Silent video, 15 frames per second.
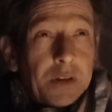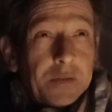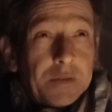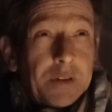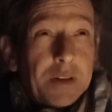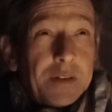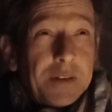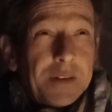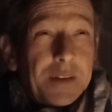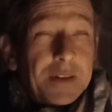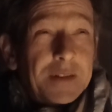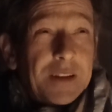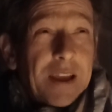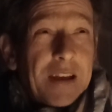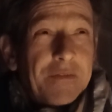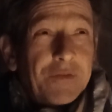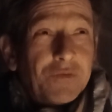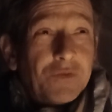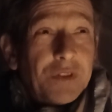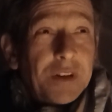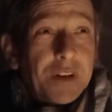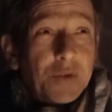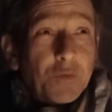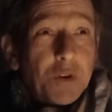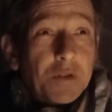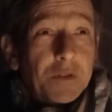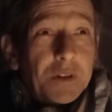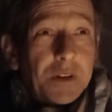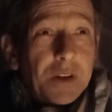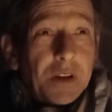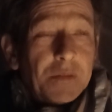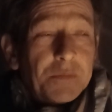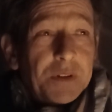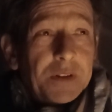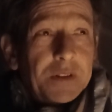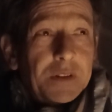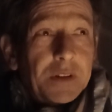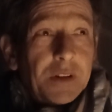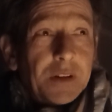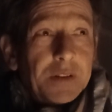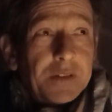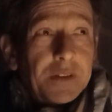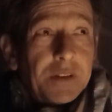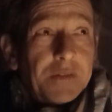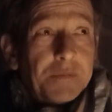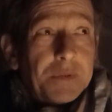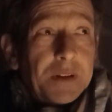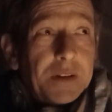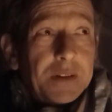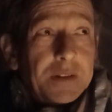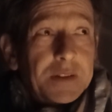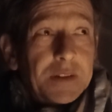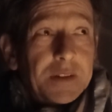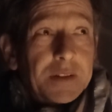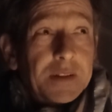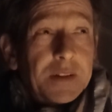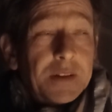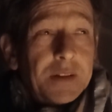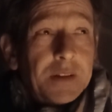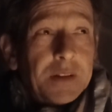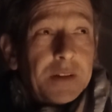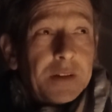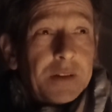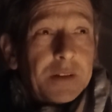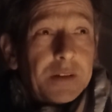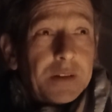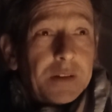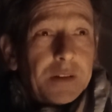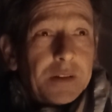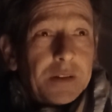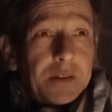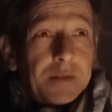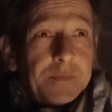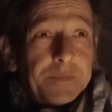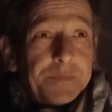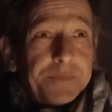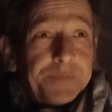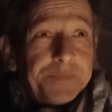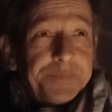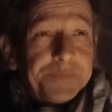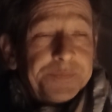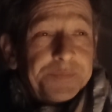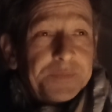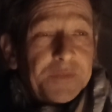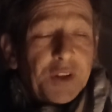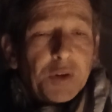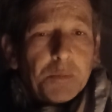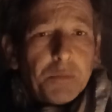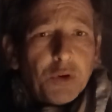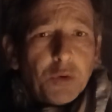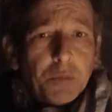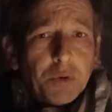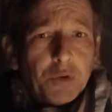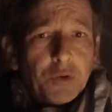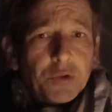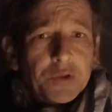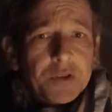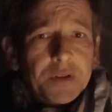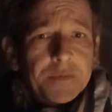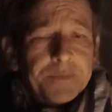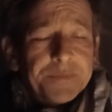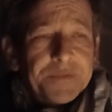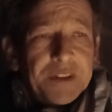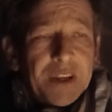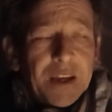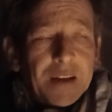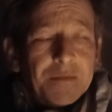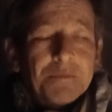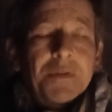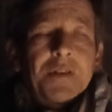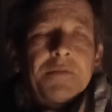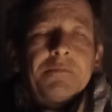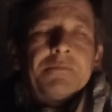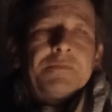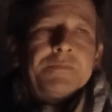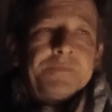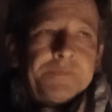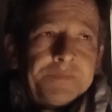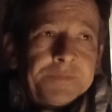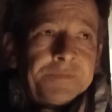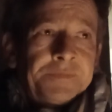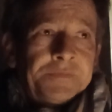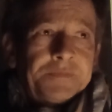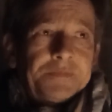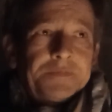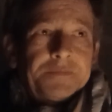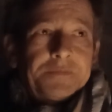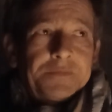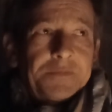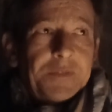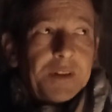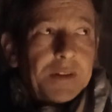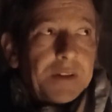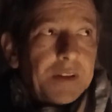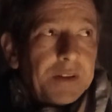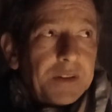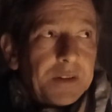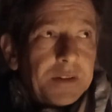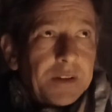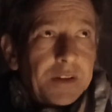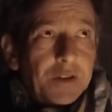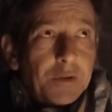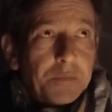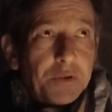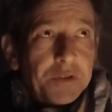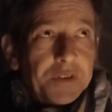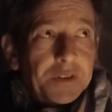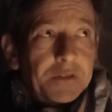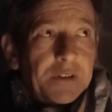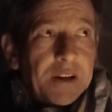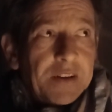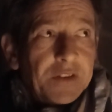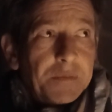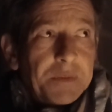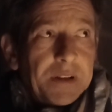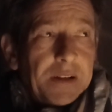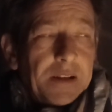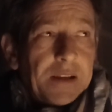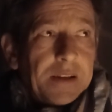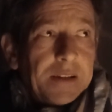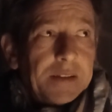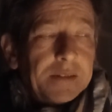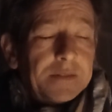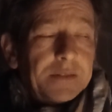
The only things that haven't really woken up in the garden that I've planted are the pawpaws yet, but you know, they got put in the ground a bit late.